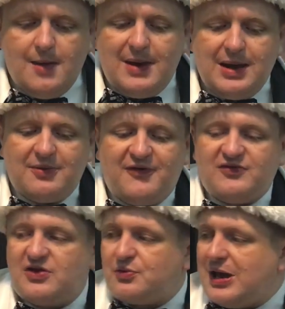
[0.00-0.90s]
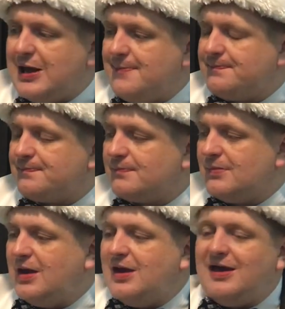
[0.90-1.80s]
My number 53
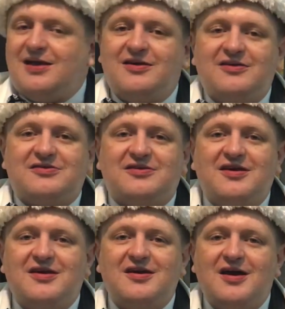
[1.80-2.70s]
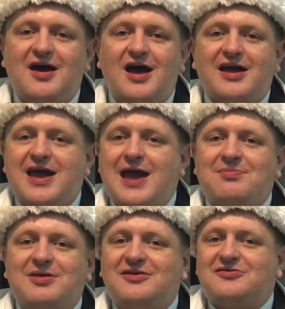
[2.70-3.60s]
is a
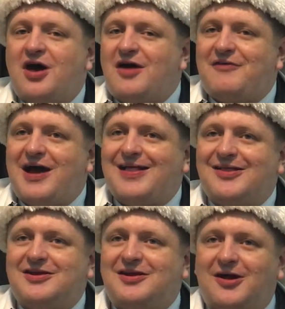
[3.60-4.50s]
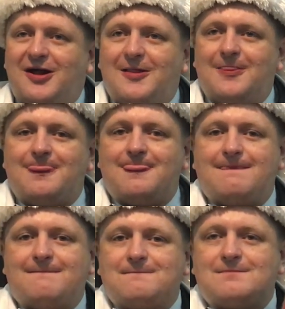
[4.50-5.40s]
game that is not violent at all.
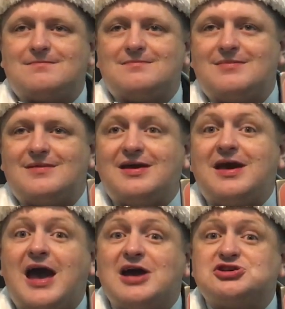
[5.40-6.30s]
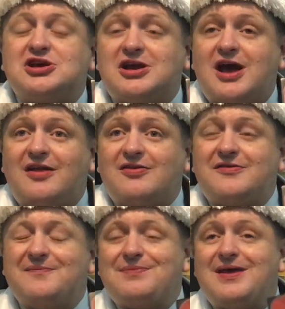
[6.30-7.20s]
Cash and
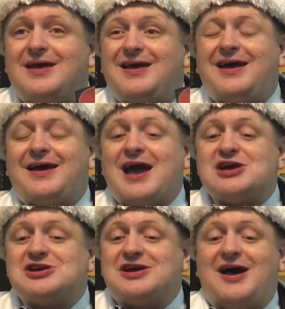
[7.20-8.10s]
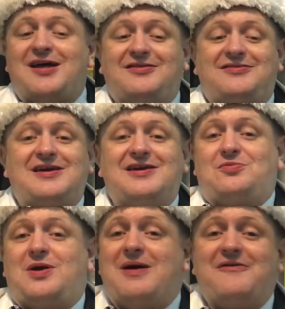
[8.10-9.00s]
Guns. Cash and Guns is
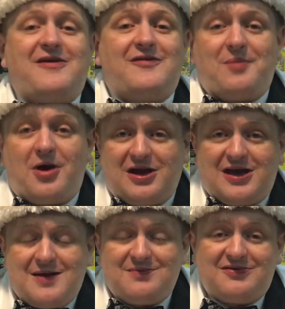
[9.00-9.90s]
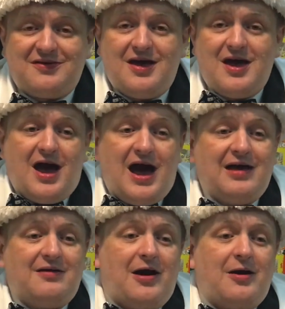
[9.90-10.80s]
one of my favorite party games.
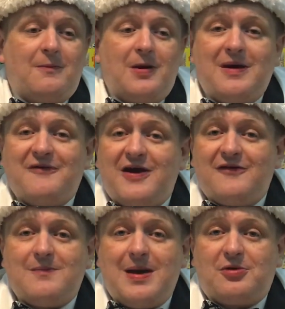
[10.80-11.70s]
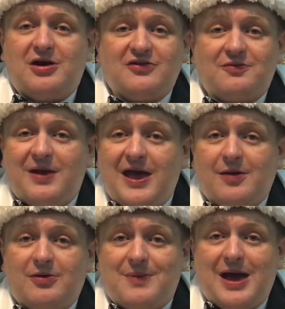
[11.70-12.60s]
One of my favorite memories is
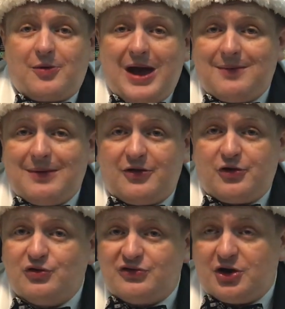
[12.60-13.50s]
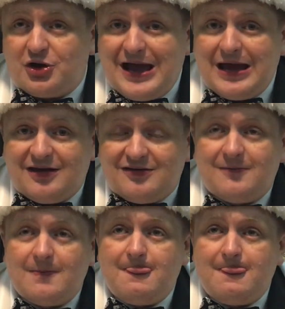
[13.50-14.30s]
playing it with my grandmother, who's in her 80s.